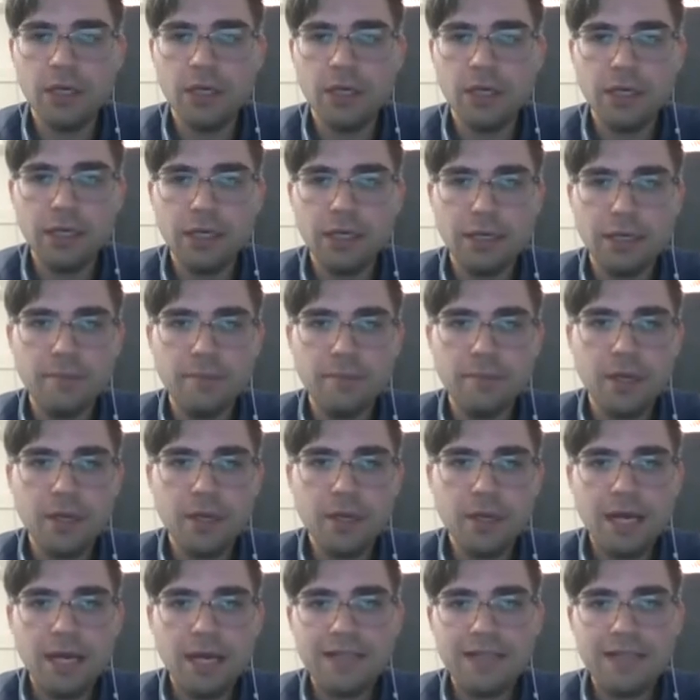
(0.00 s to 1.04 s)
um,
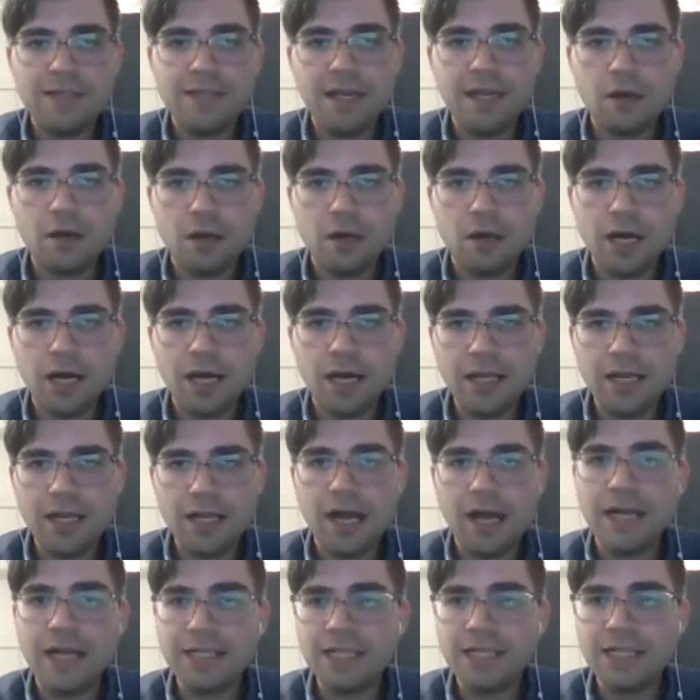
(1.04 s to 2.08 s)
i say on, an
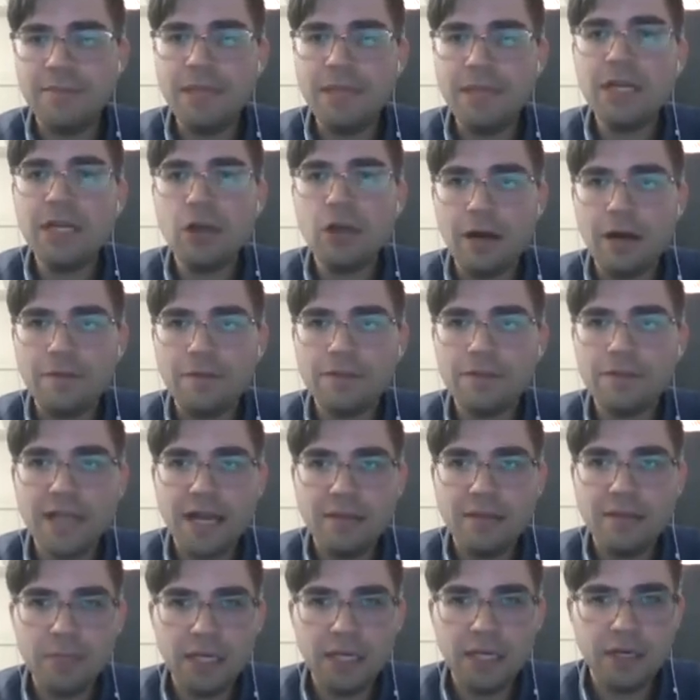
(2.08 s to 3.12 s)
on committee
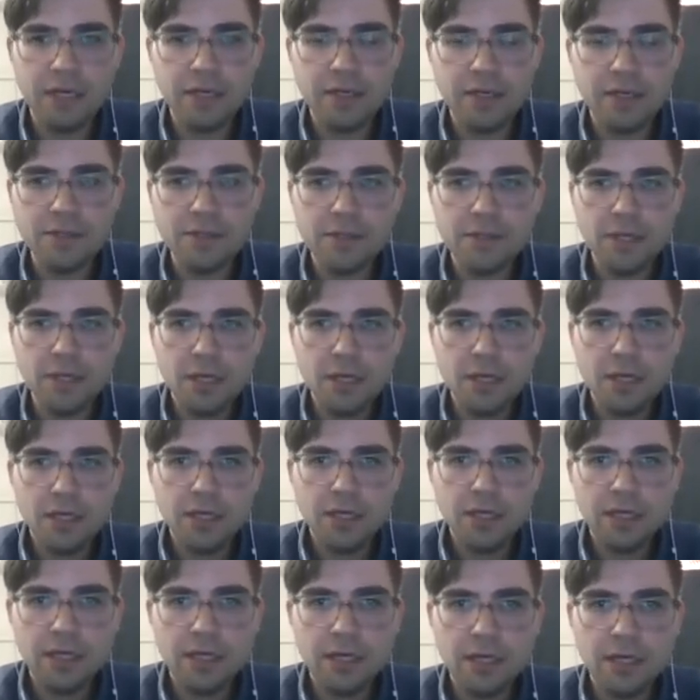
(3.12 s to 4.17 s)
offset because
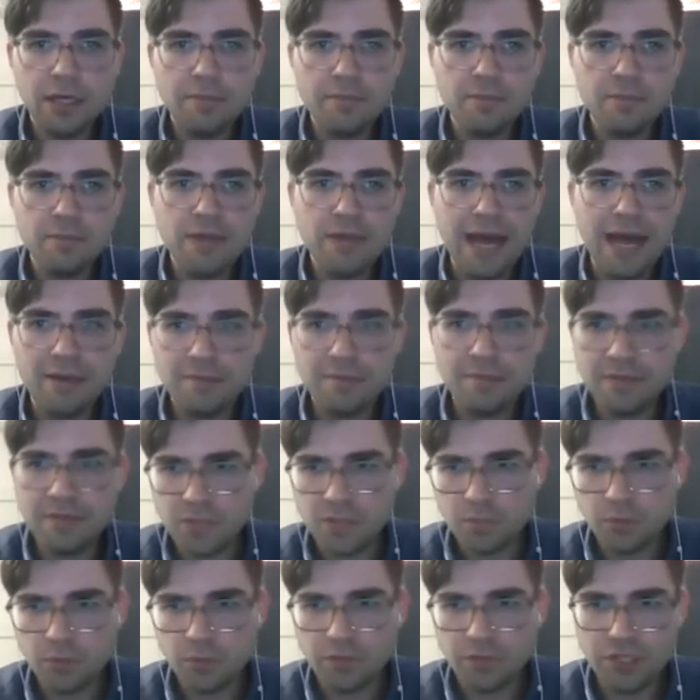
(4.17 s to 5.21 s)
uh, that
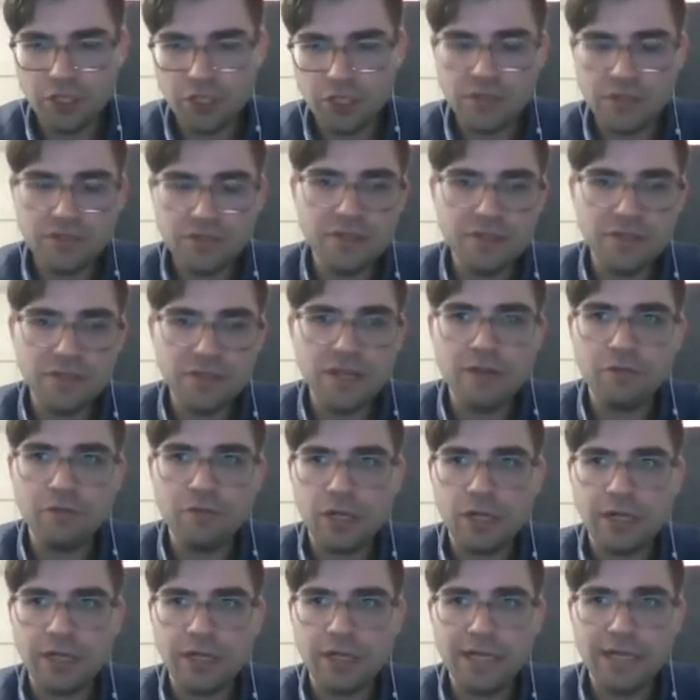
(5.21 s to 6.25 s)
this provision is, is
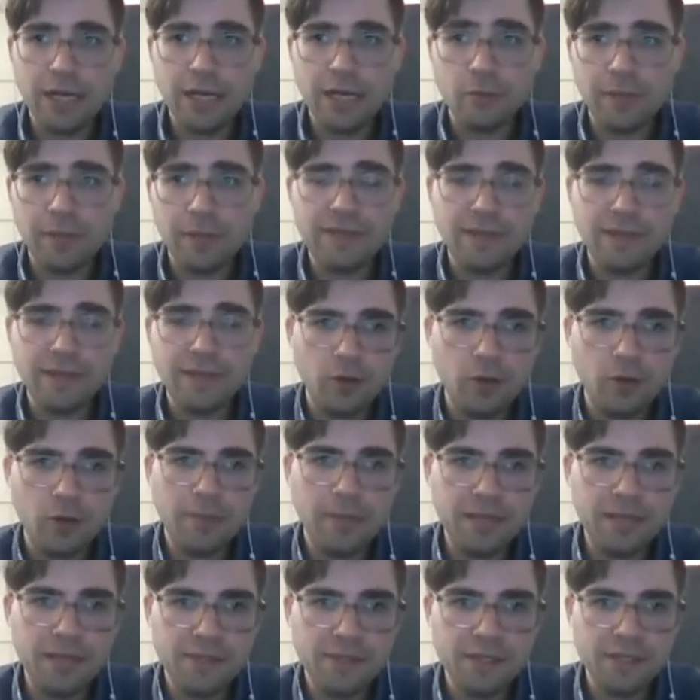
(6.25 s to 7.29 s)
governed on a title by title
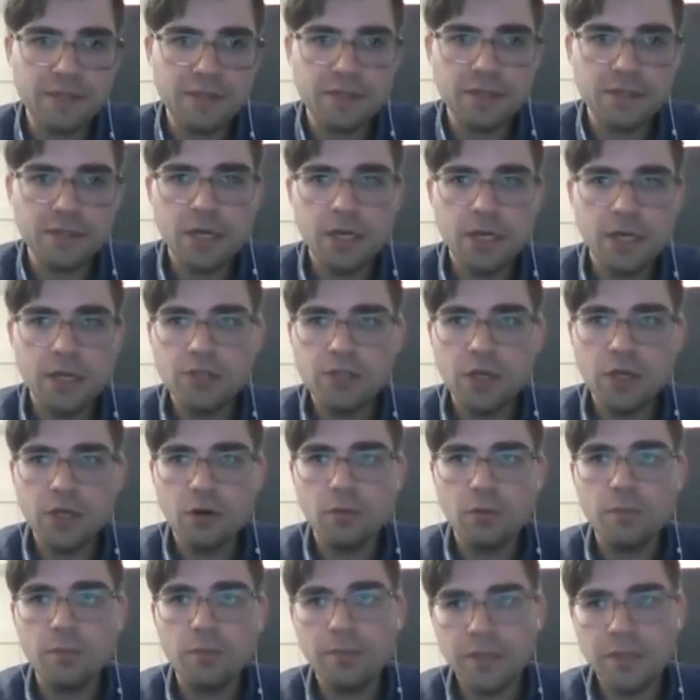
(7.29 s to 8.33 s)
basis
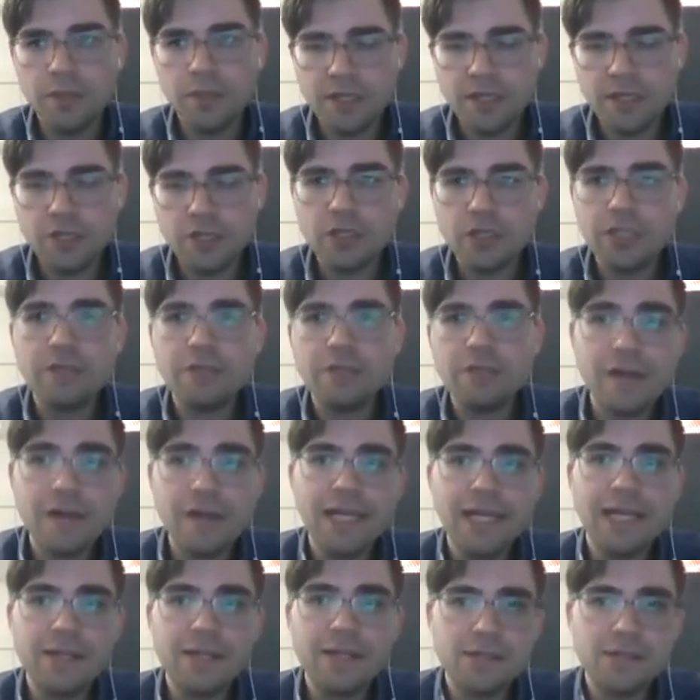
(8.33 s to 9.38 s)
so essentially the
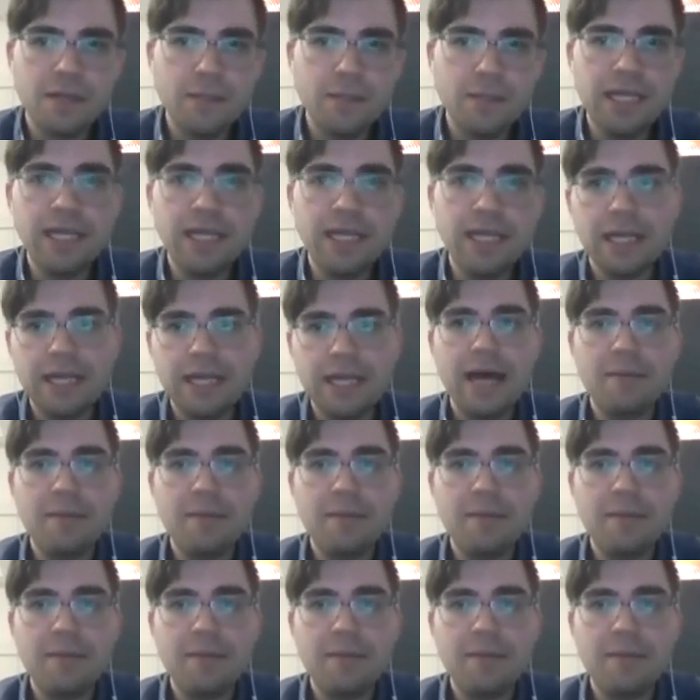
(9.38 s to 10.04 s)
finance committee cannot